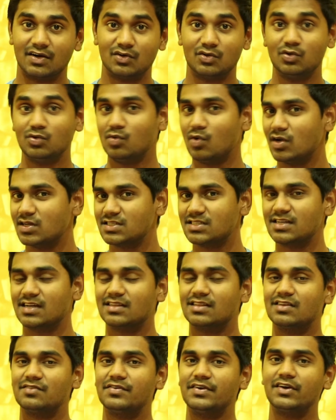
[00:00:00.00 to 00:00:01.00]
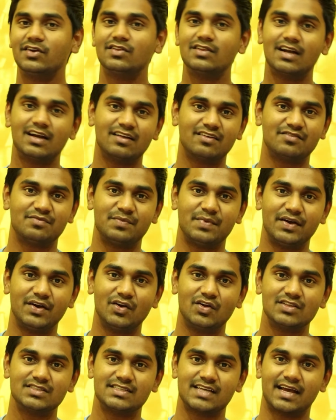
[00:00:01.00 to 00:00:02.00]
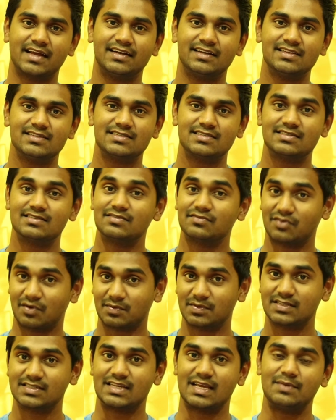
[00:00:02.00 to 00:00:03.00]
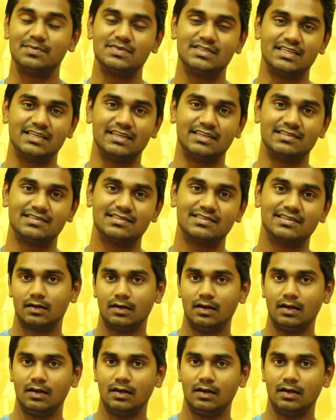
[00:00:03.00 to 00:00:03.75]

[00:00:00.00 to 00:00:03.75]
do watch the other video that I've made on channels from the same series.